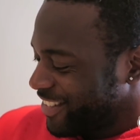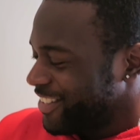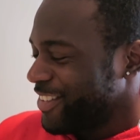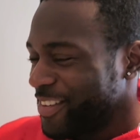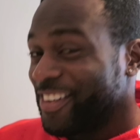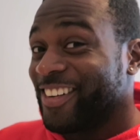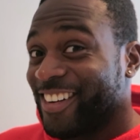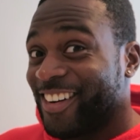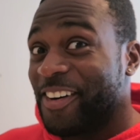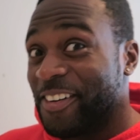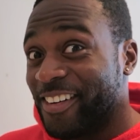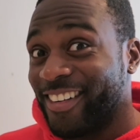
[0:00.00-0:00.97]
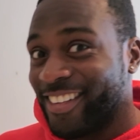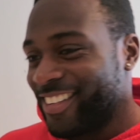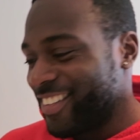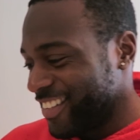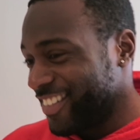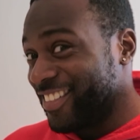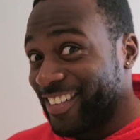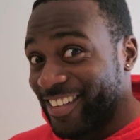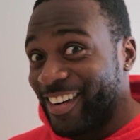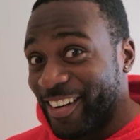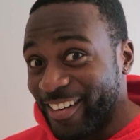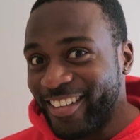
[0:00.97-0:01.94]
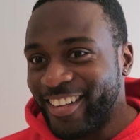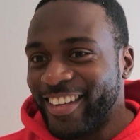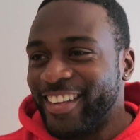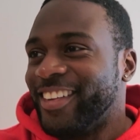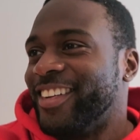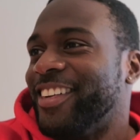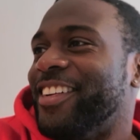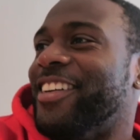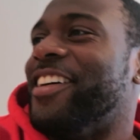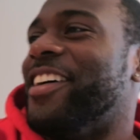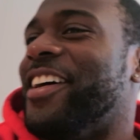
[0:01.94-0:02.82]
Here you go. All